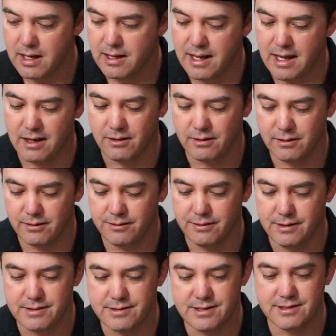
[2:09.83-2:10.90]
Now,
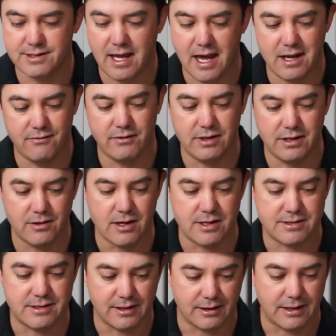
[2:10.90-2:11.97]
this is kind of an
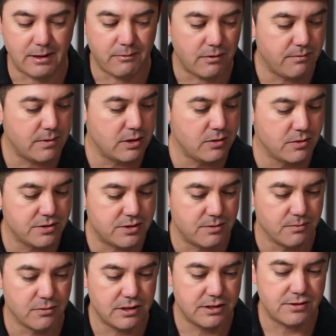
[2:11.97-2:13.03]
interesting thing. We've been doing
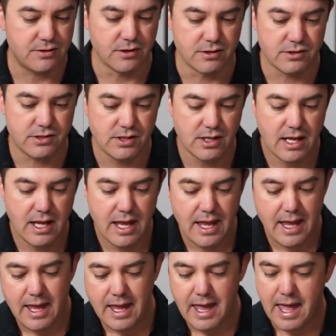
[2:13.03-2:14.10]
some research,
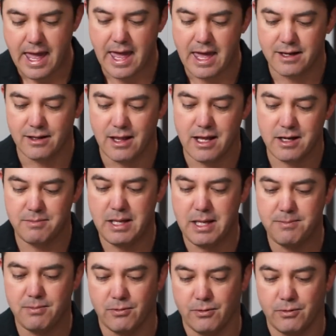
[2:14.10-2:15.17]
and a lot of
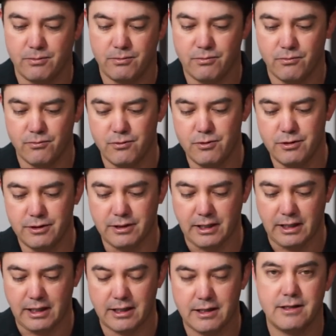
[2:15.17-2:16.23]
people
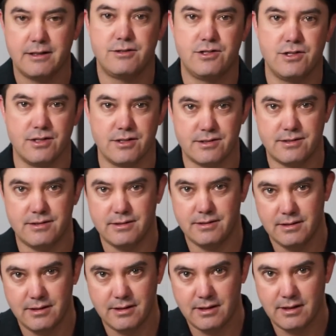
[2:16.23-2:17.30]
really just,
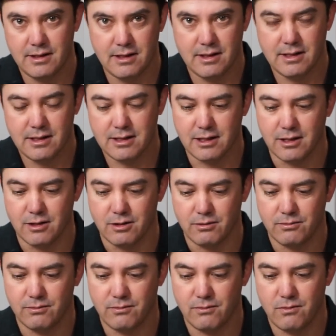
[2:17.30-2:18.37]
you
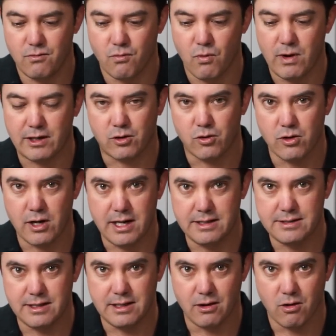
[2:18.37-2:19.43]
know, went
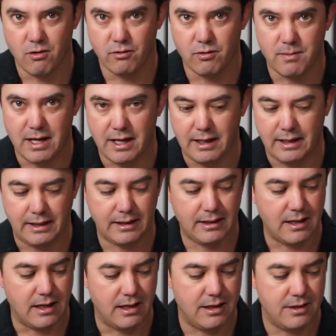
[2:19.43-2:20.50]
crazy over my
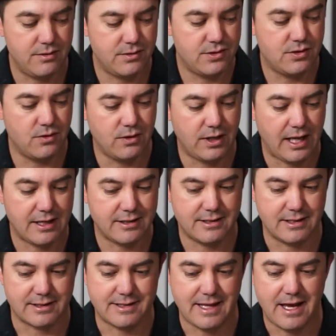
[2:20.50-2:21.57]
uh, Sony
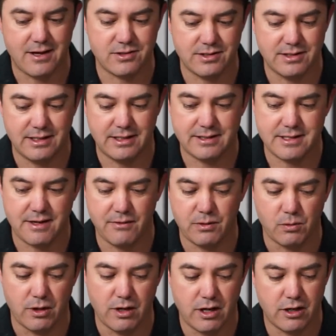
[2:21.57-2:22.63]
a6000
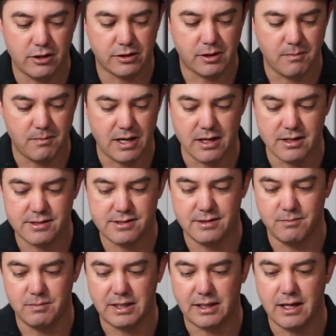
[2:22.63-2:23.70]
D7100
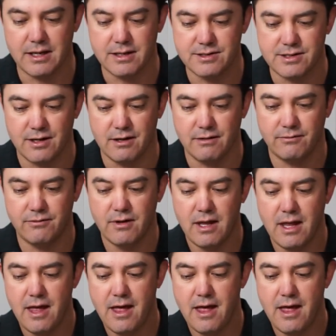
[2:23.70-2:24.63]
comparison because of